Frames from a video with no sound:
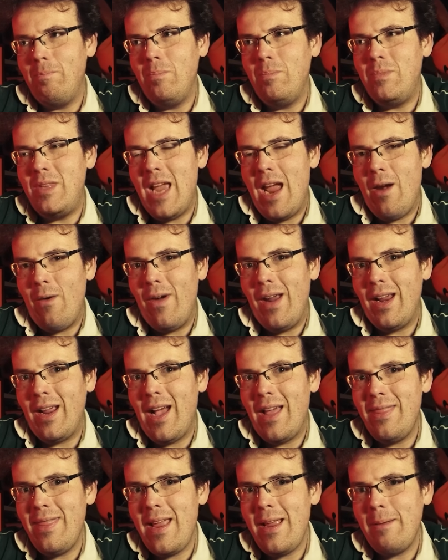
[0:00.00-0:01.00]
daring.
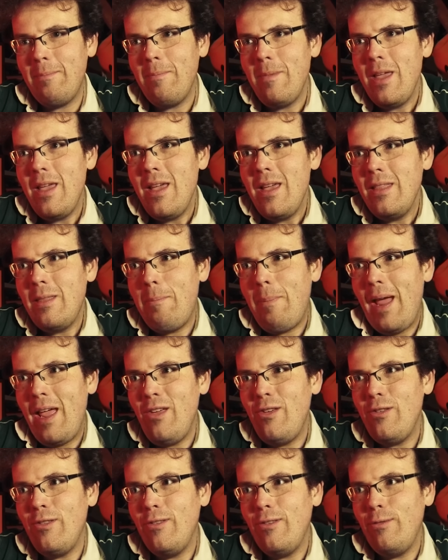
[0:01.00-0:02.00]
I think the
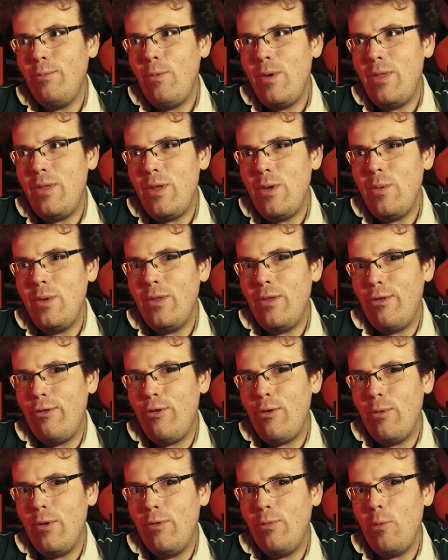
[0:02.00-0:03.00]
patience with you and the
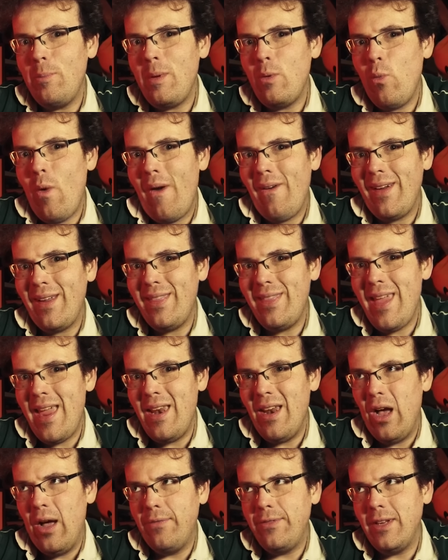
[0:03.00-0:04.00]
stewards will be wearing
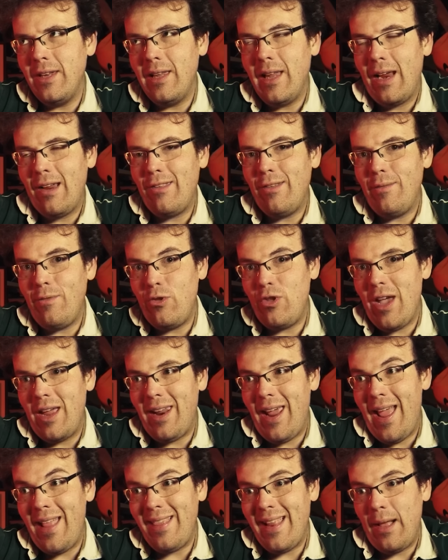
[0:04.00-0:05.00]
thin after the likes of
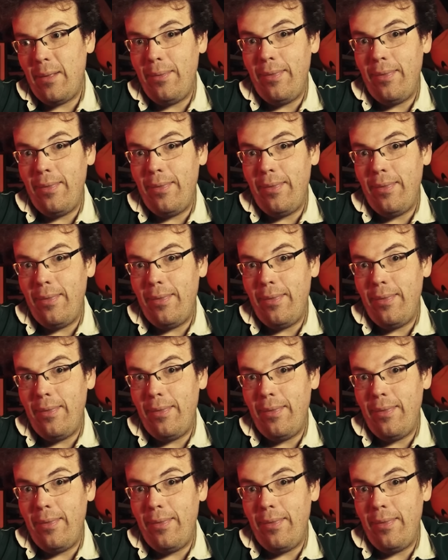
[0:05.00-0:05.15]
Jeddah and now